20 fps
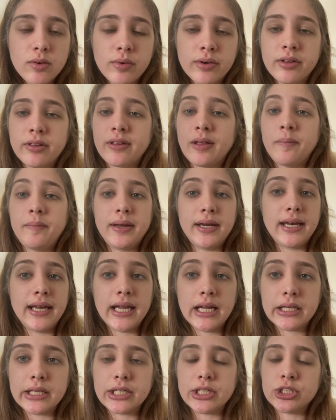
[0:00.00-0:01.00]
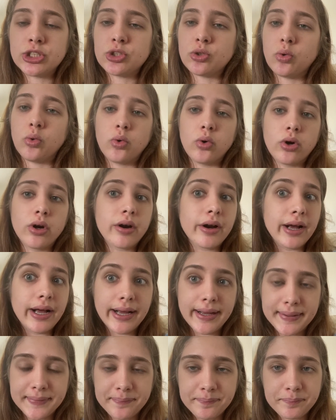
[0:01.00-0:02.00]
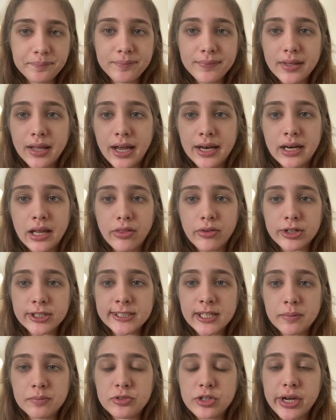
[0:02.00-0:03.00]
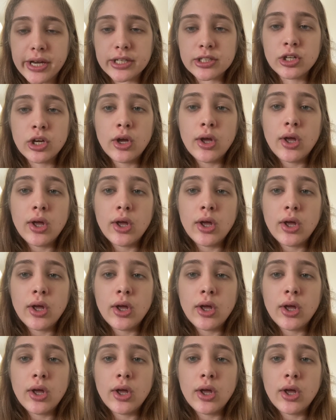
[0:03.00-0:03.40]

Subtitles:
whether that be in English or another subject,